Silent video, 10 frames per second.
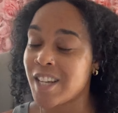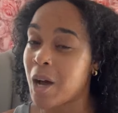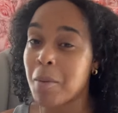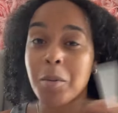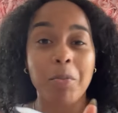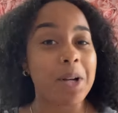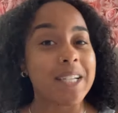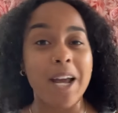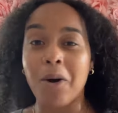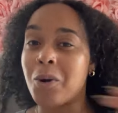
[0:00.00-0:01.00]
Y'all, I'm going to break
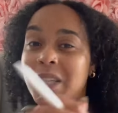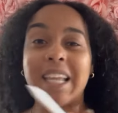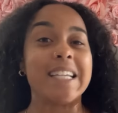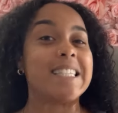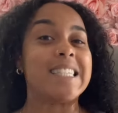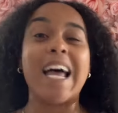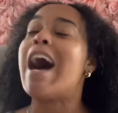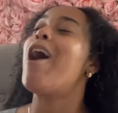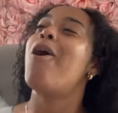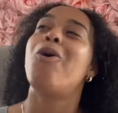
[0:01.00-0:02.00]
that whole thing
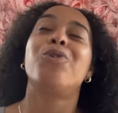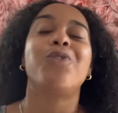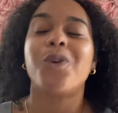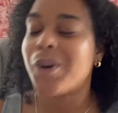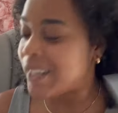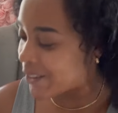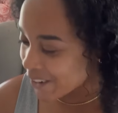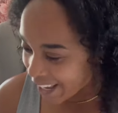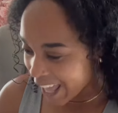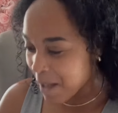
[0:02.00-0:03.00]
down for you,
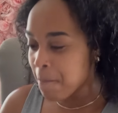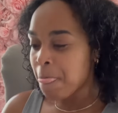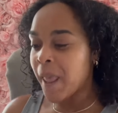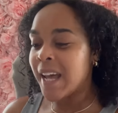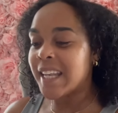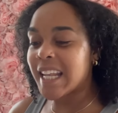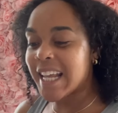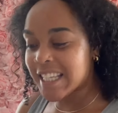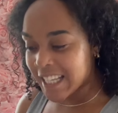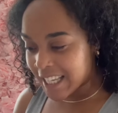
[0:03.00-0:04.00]
okay? Now,
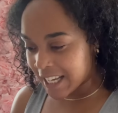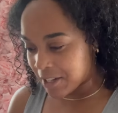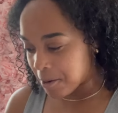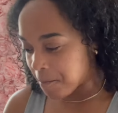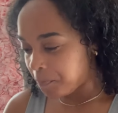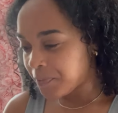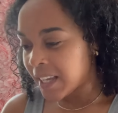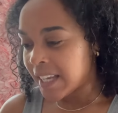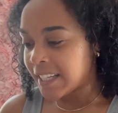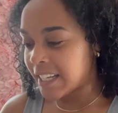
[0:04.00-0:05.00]
let's continue.
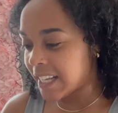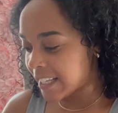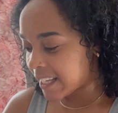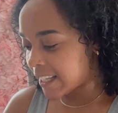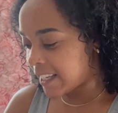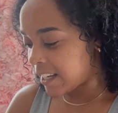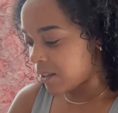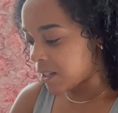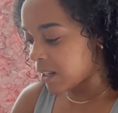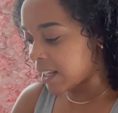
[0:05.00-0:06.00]

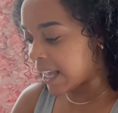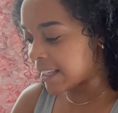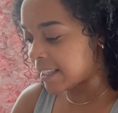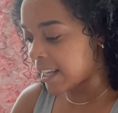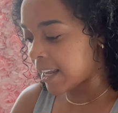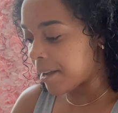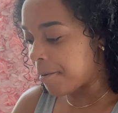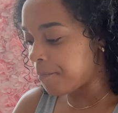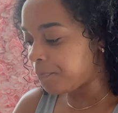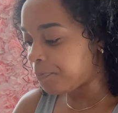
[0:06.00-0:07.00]
So let's
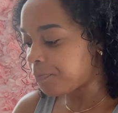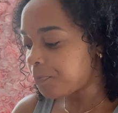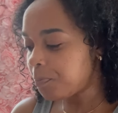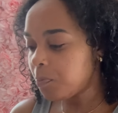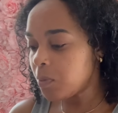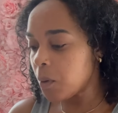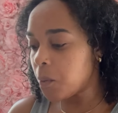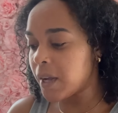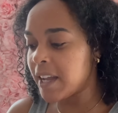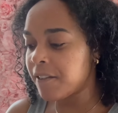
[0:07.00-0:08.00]
say
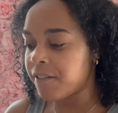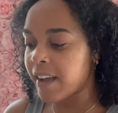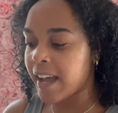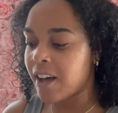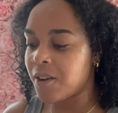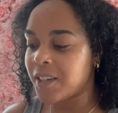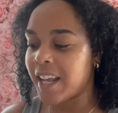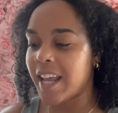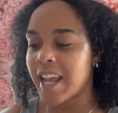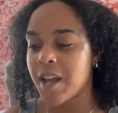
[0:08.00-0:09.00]
we found
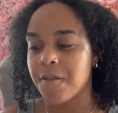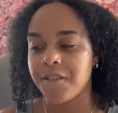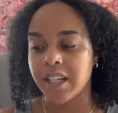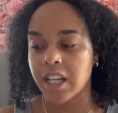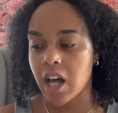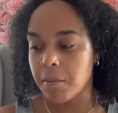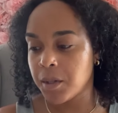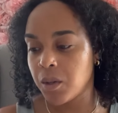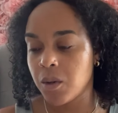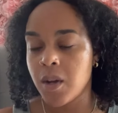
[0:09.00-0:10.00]
a
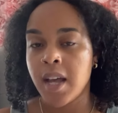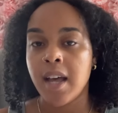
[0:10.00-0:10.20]
phenomenal